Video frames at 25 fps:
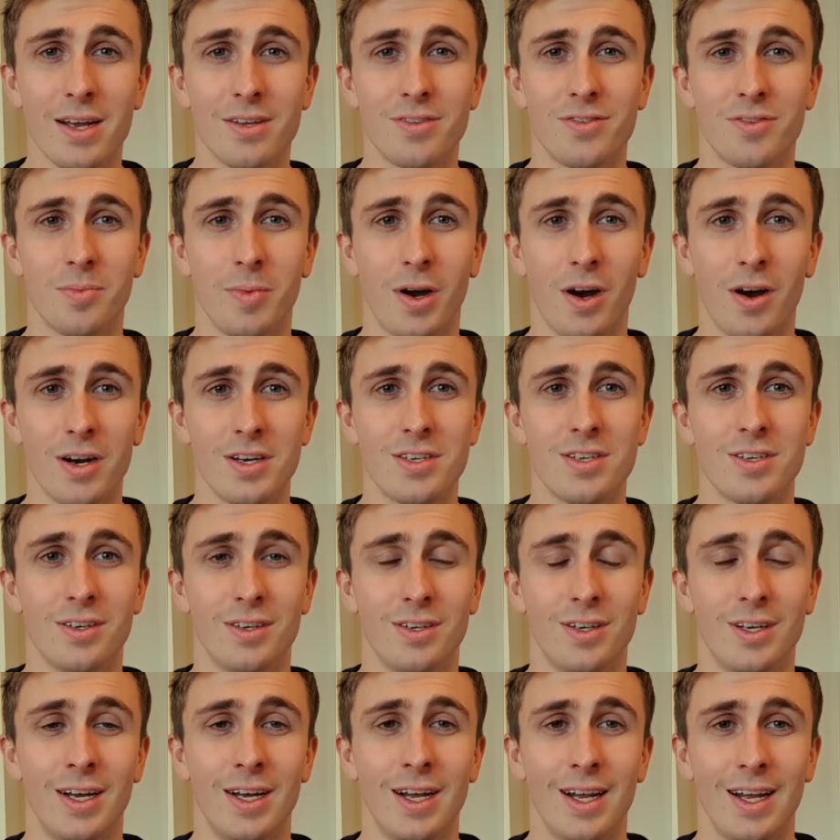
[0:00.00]
from
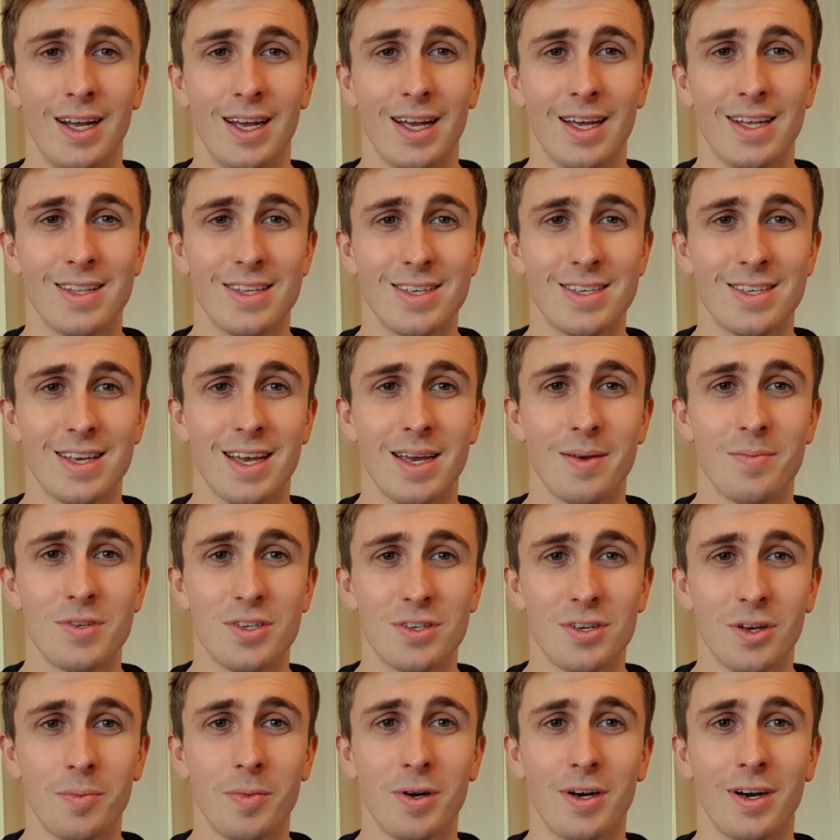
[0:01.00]
Arsenal in the same
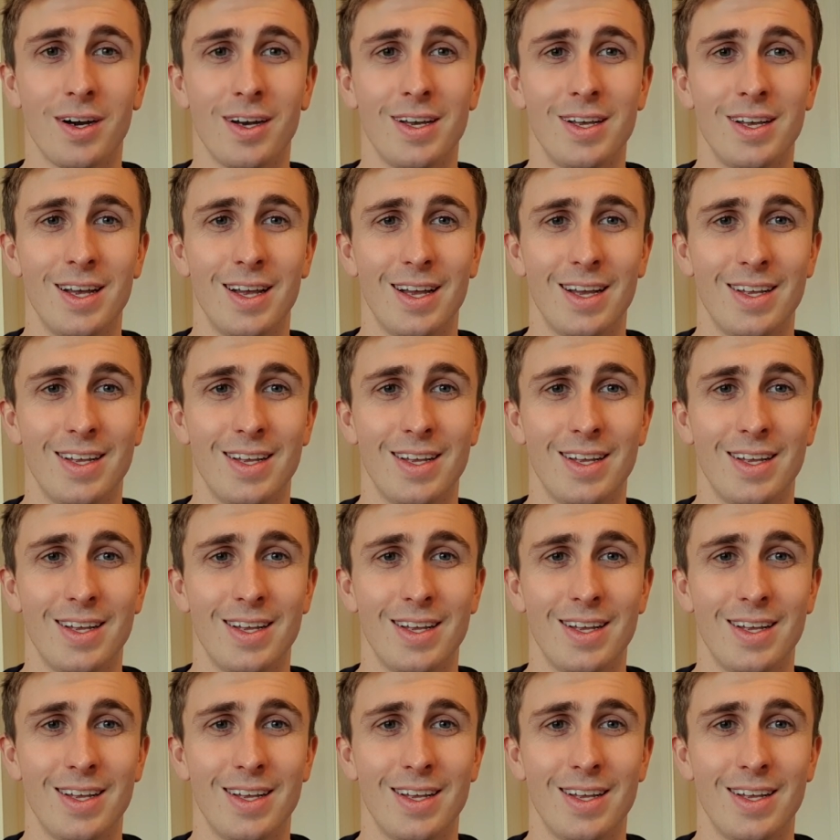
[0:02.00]
summer,